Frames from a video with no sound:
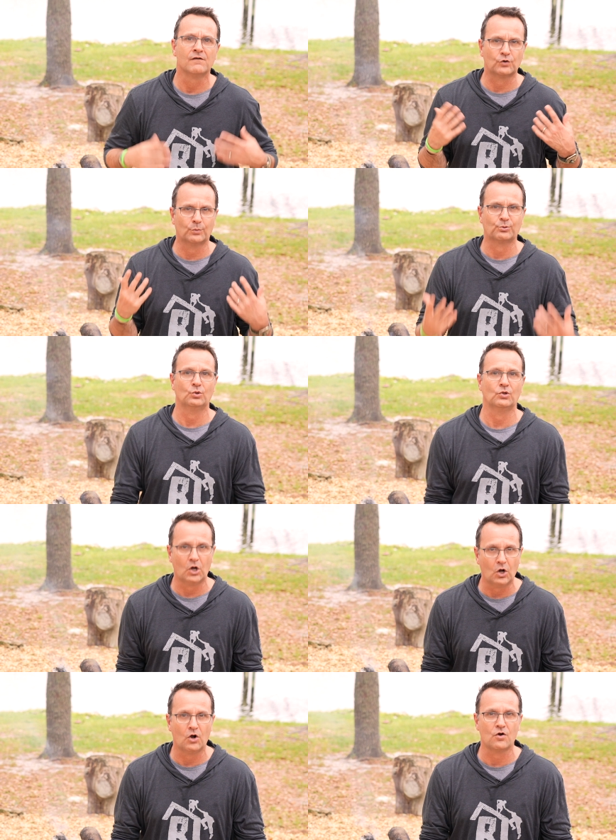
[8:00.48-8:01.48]
for
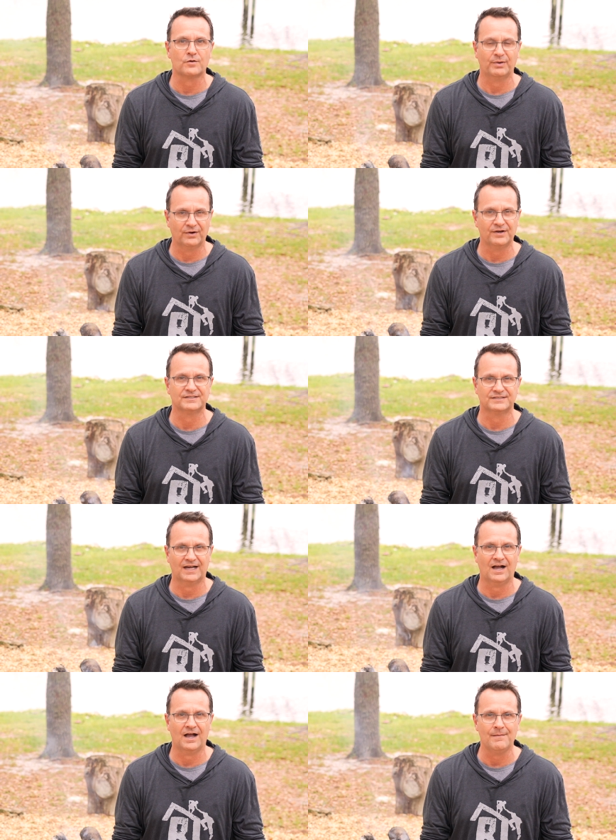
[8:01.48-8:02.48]
prolonged periods of
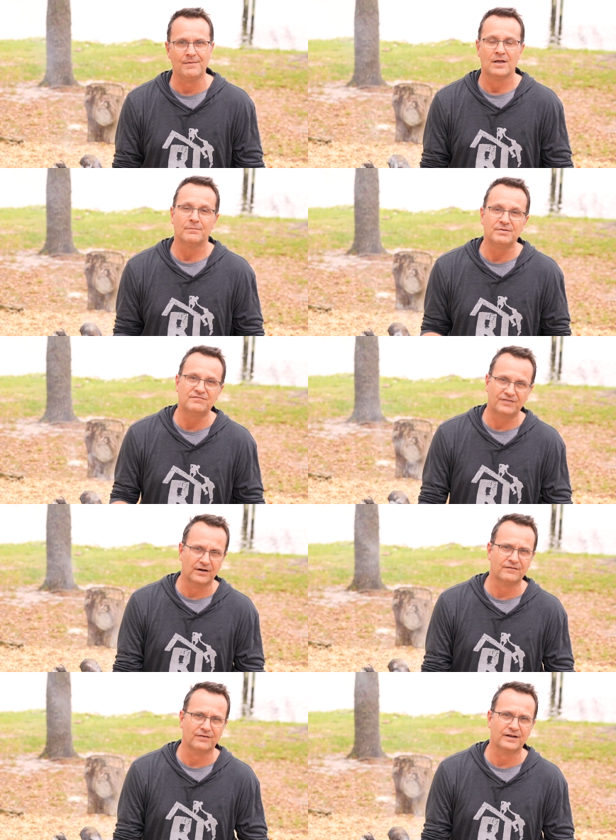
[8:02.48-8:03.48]
time, be
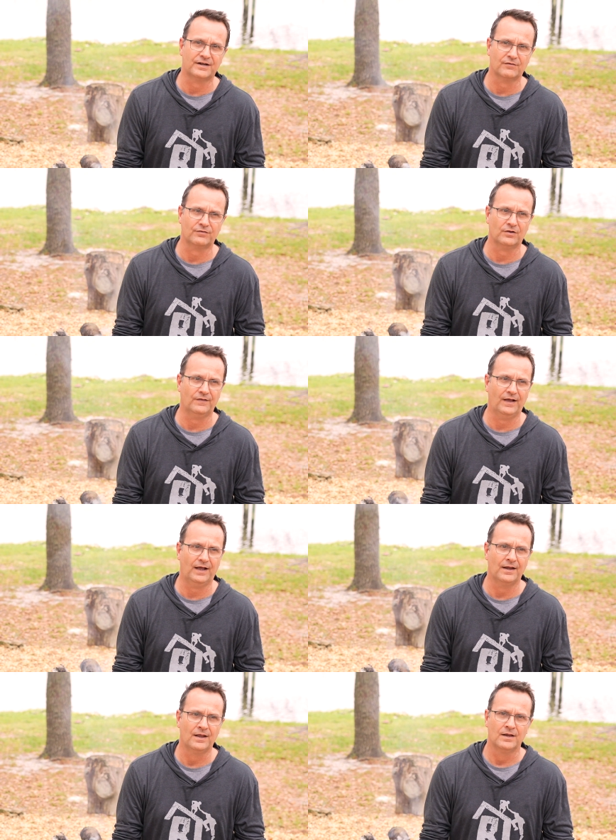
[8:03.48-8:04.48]
very, very careful of
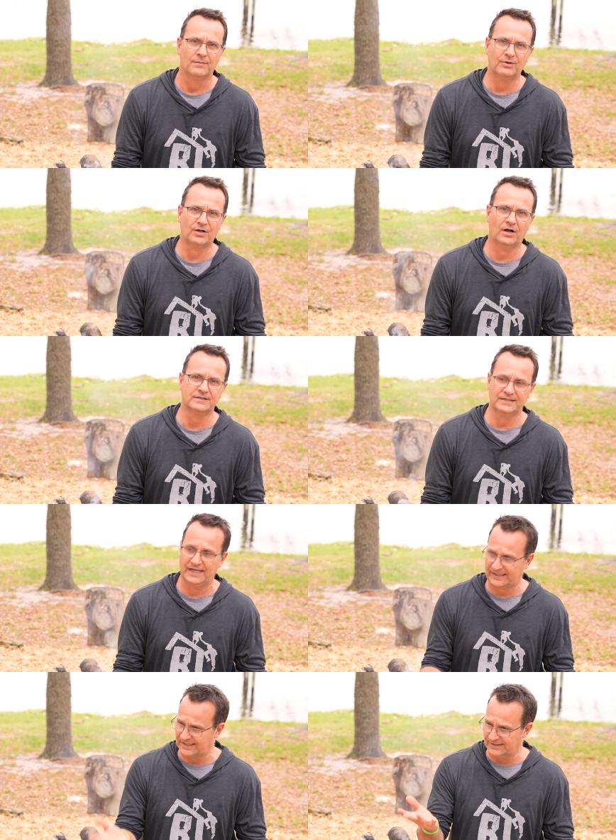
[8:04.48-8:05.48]
that, because
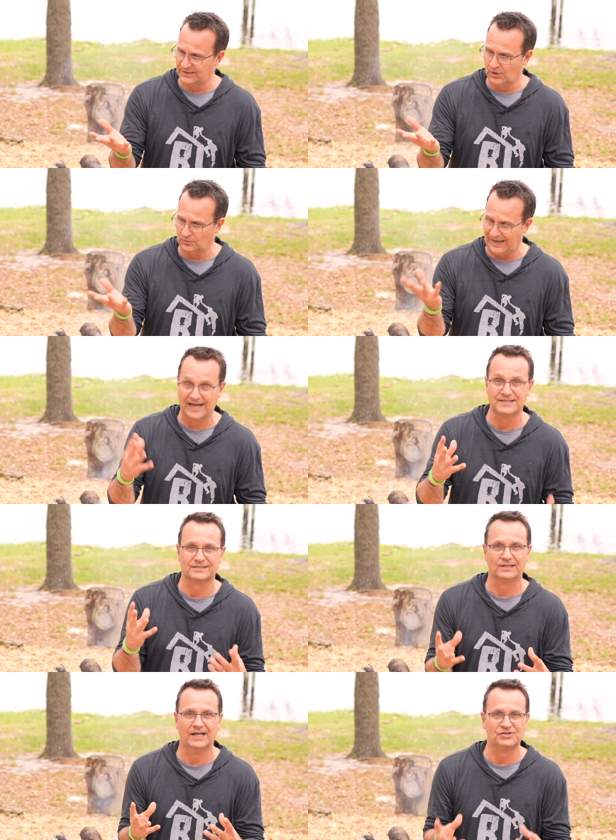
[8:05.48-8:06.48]
it can,
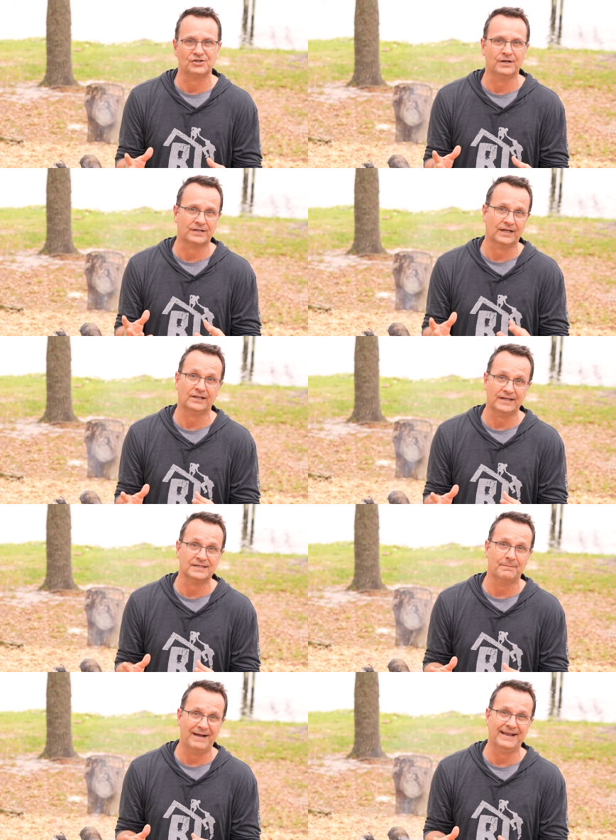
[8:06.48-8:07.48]
isolation can lead
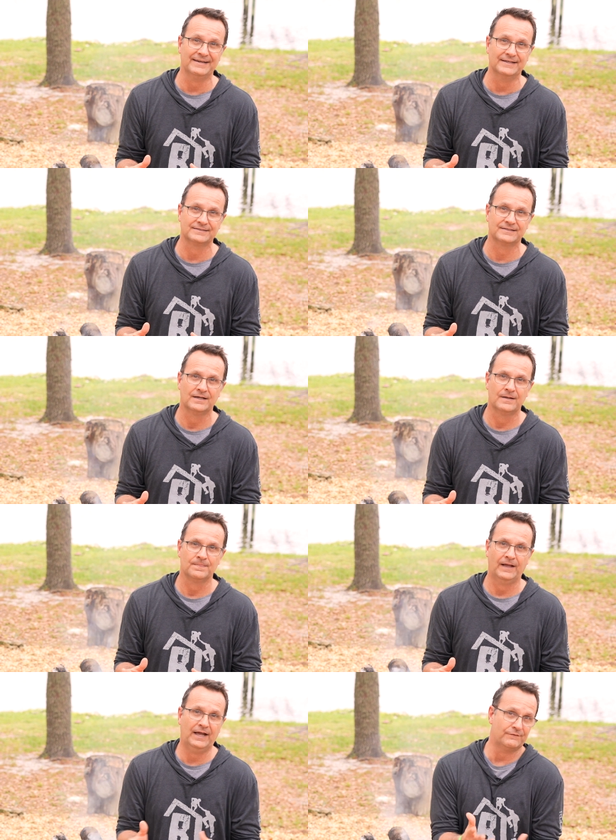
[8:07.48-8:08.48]
to madness.
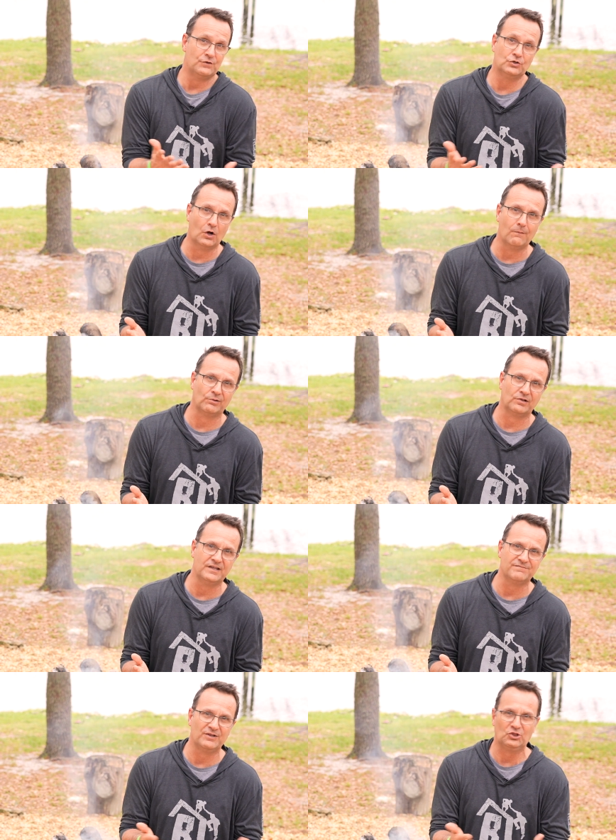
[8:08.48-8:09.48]
And if you don't
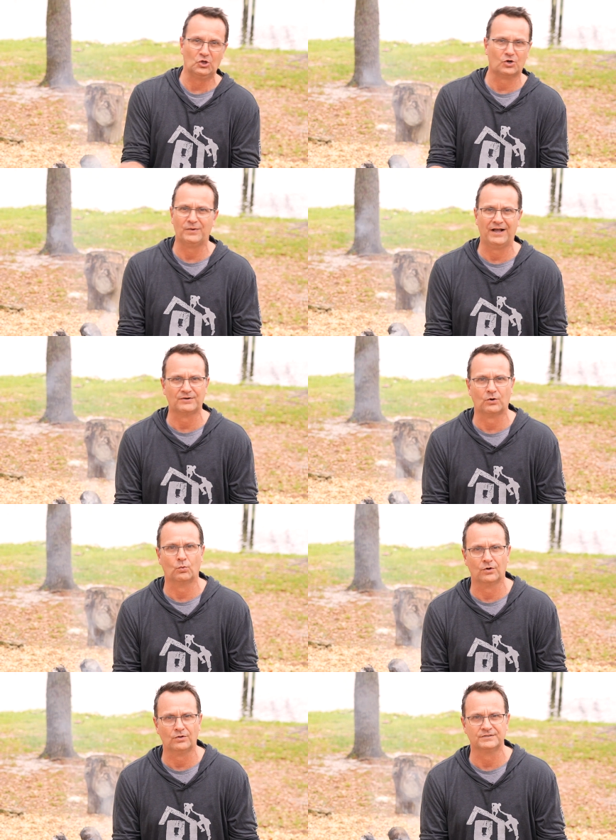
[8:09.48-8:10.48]
believe me, look around our
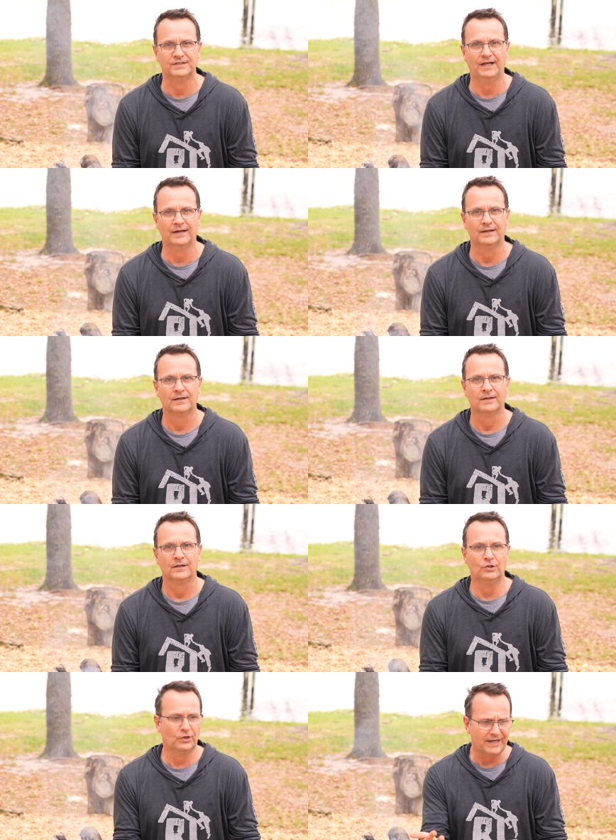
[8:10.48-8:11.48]
world today.
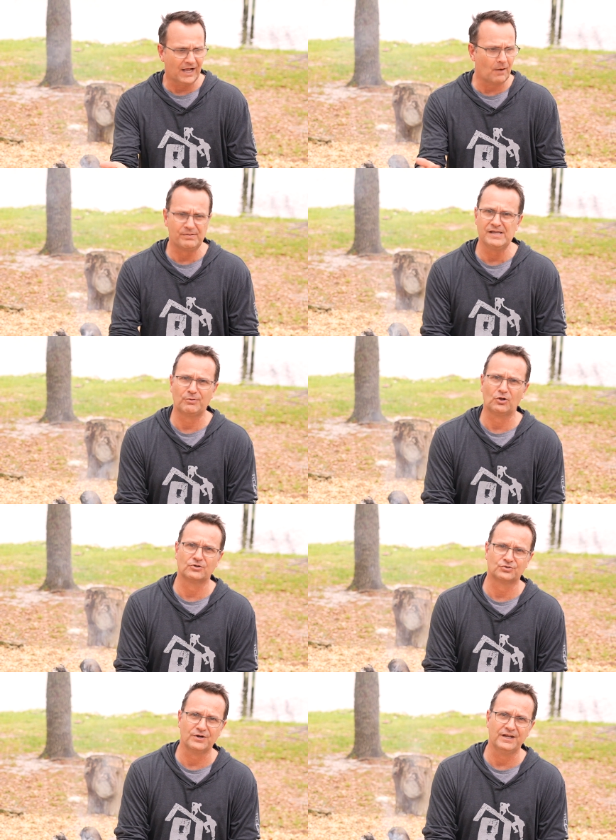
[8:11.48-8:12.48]
Look at how people are
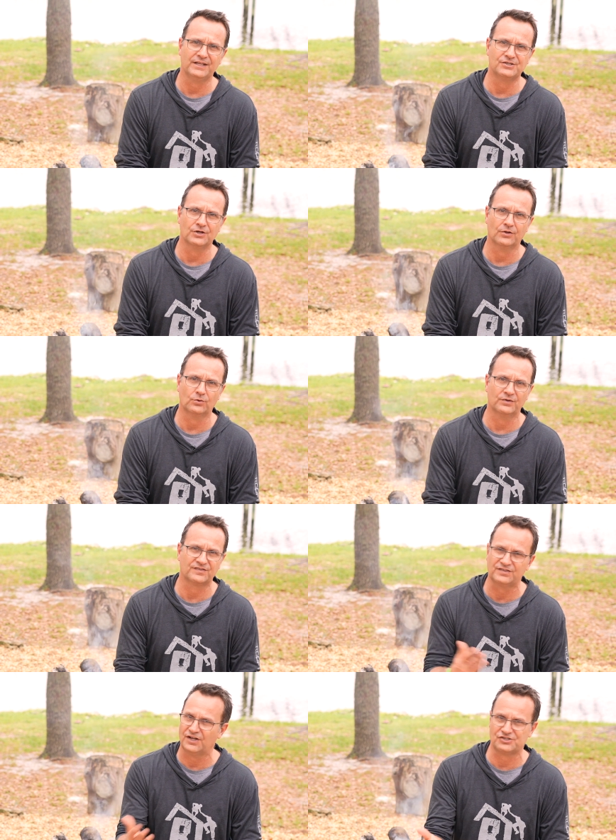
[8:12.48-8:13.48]
treating each other with
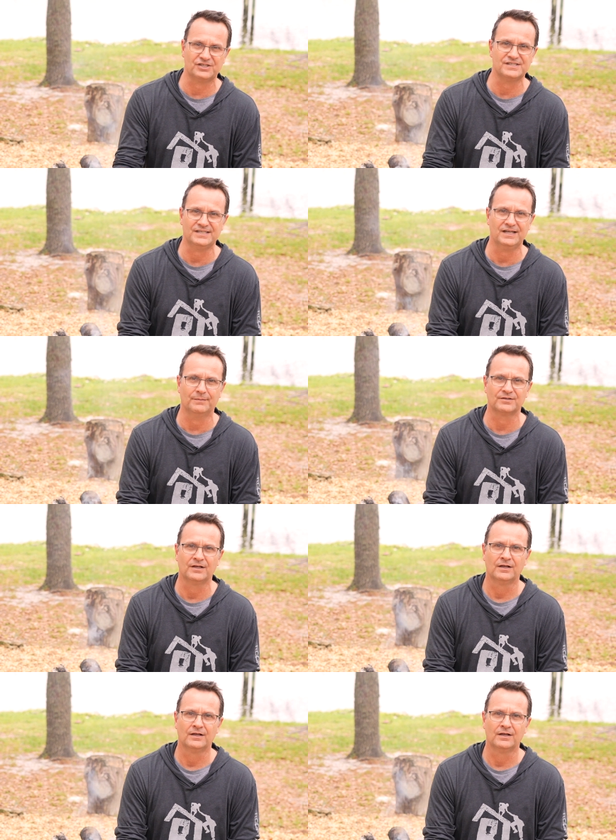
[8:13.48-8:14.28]
such contempt.